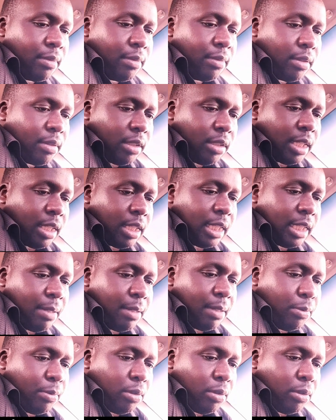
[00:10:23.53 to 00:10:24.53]
Startup
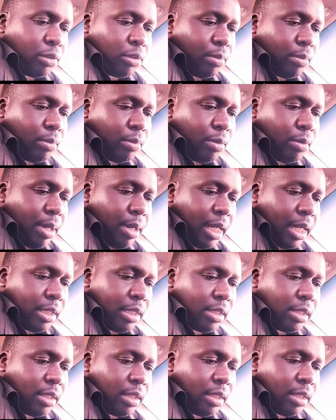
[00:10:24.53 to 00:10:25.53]

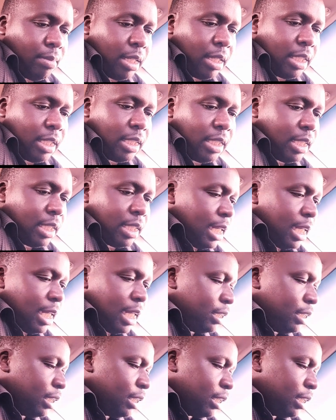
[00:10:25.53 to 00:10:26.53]
Automobiles Emergency
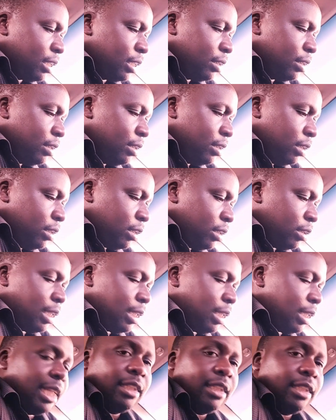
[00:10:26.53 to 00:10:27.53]
Lighting. So
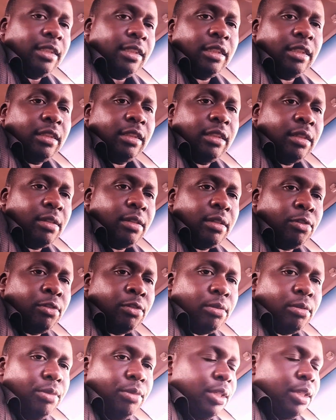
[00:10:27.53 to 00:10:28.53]
that is it
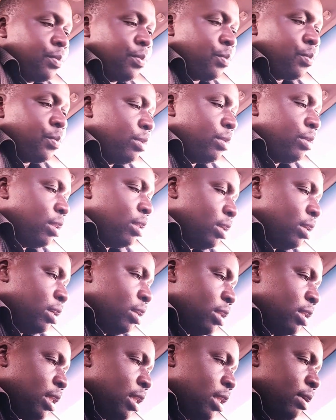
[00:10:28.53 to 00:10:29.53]
from me.
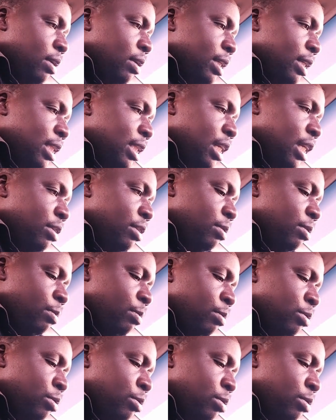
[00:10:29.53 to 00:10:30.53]
Otherwise, thank
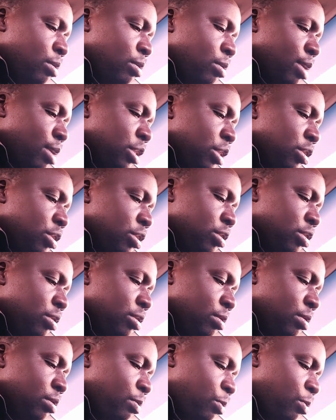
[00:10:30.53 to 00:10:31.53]
you so much
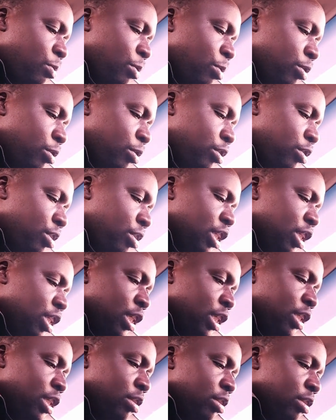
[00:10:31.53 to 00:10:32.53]
for tuning
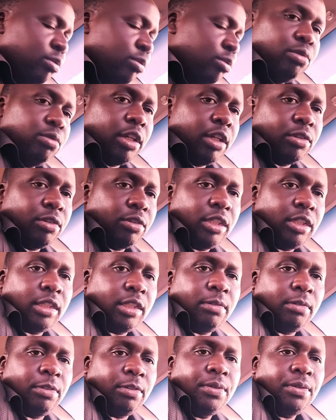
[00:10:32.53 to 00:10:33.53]
in to Kerosi
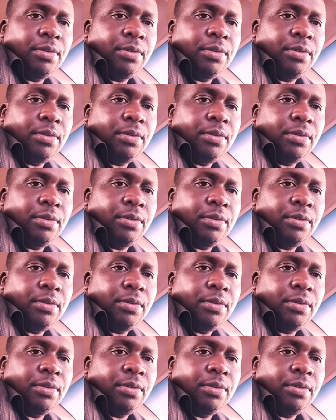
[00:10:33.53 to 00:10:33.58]
TV.